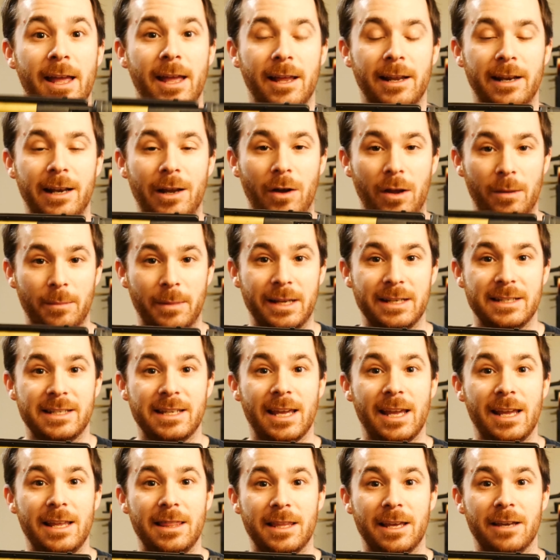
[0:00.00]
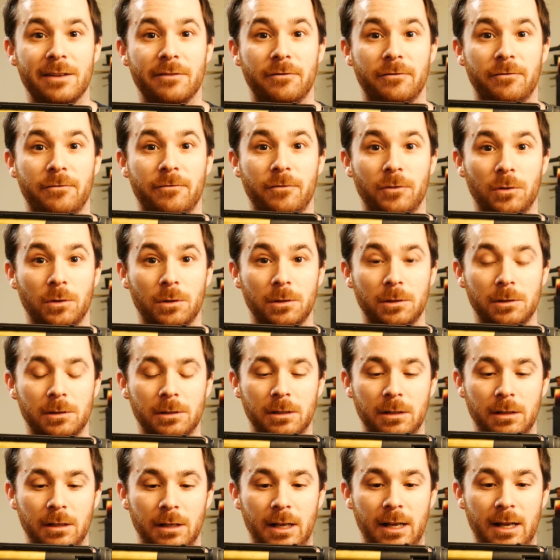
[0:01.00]
Now I maintain that
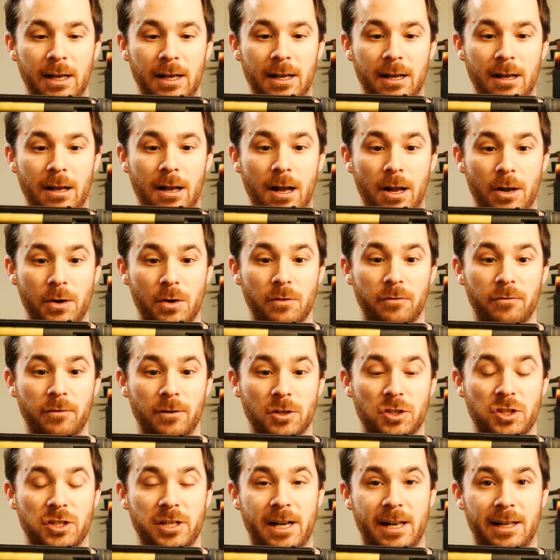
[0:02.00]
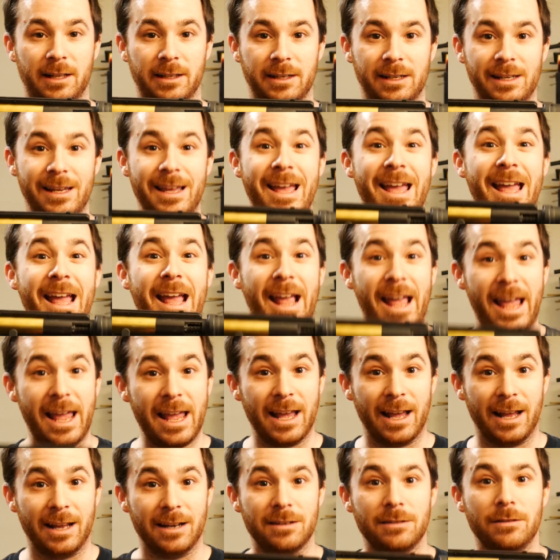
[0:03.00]
full auto functionality
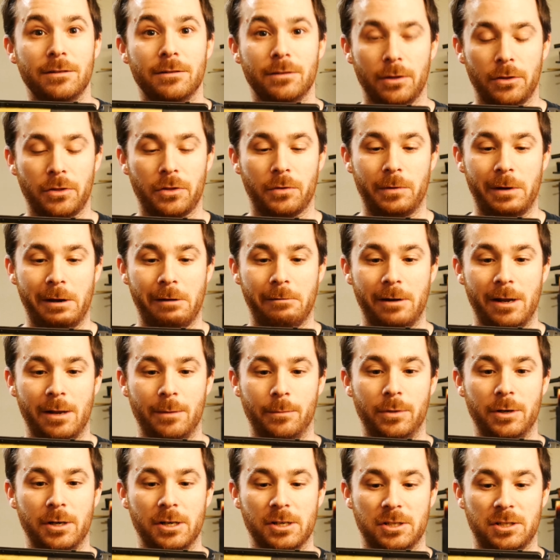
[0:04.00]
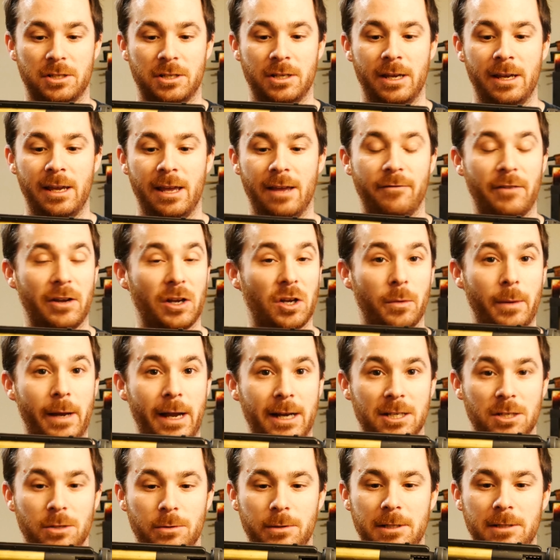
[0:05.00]
and the 3-round burst. If I go
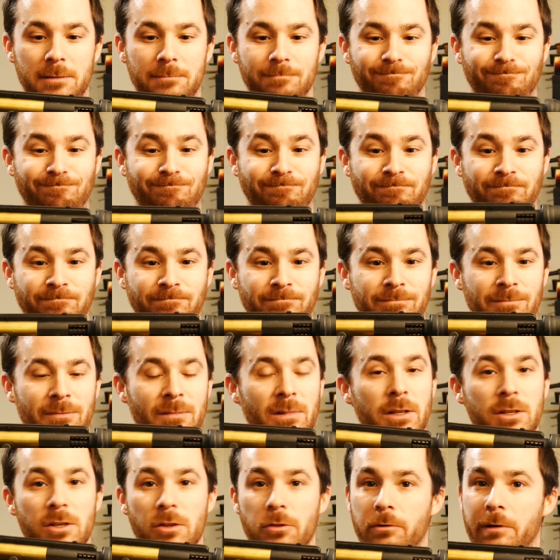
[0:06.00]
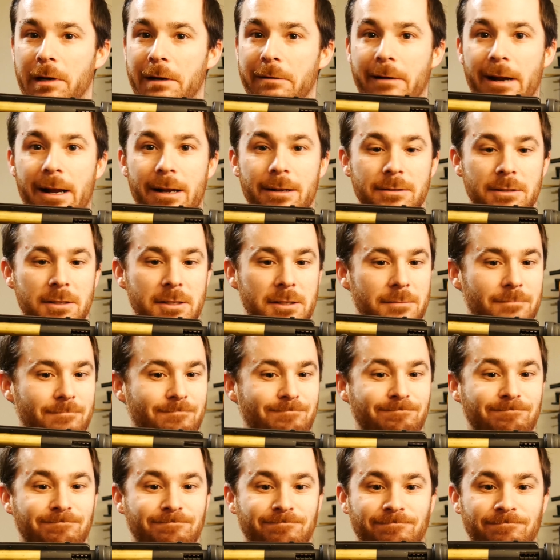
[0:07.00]
back to it, 3 rounds.
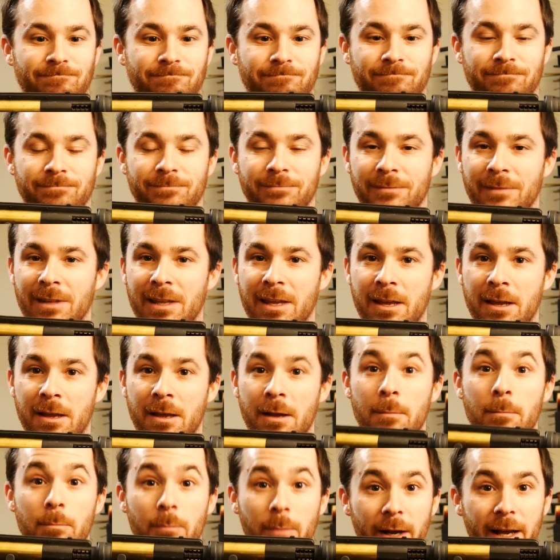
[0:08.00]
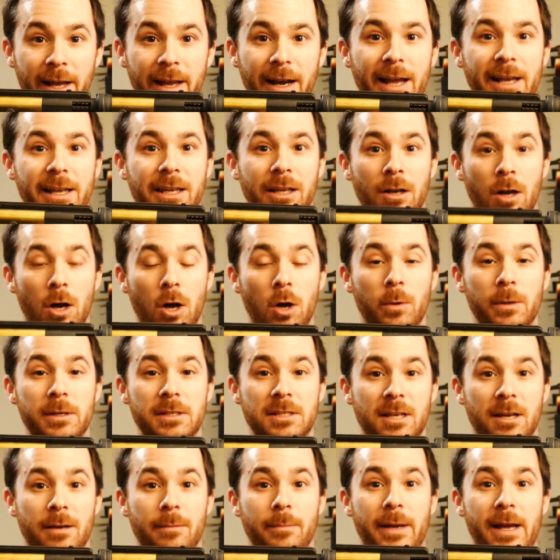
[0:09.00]
But I can
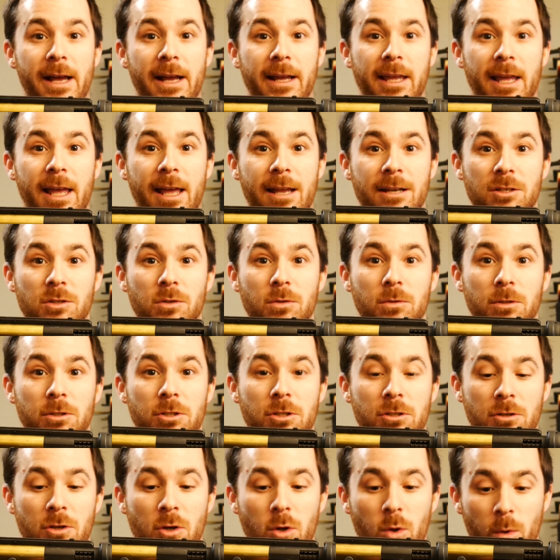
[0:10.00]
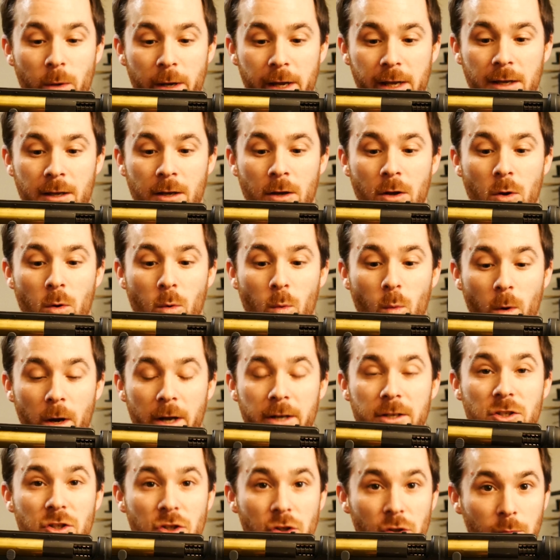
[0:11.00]
always come back and do a quick
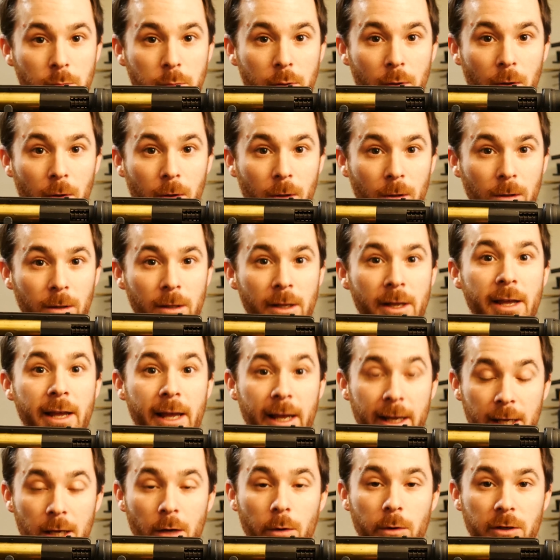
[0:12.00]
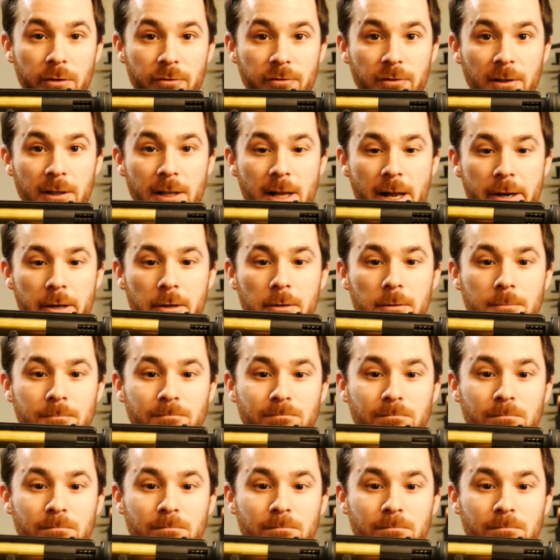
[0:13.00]
1-2 pull and go into full auto.